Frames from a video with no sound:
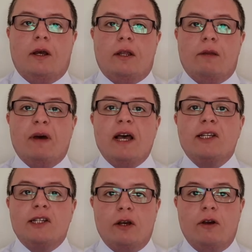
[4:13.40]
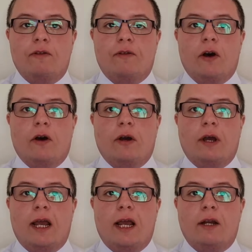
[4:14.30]
The Passover
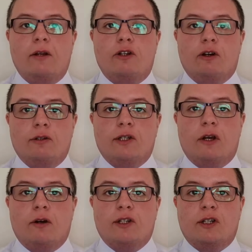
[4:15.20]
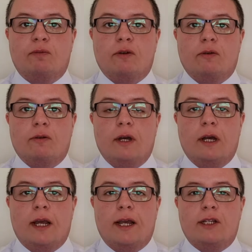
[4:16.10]
in John's Gospel
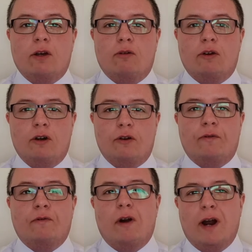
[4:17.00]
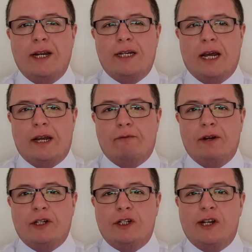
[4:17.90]
is on Good Friday,
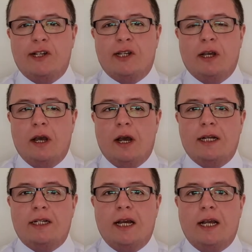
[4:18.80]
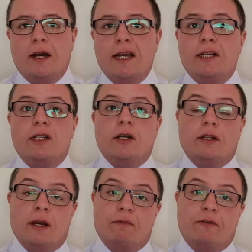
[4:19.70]
which is a day later
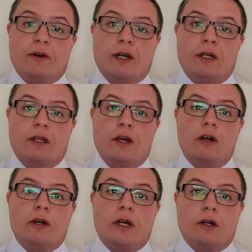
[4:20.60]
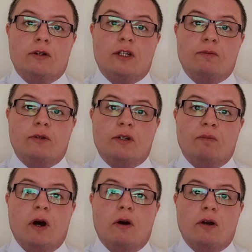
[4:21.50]
than we find in the earlier Gospels,
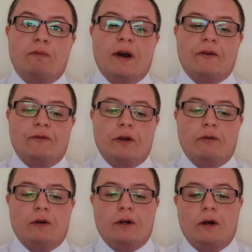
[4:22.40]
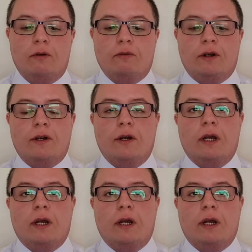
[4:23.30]
Mark, Matthew and Luke.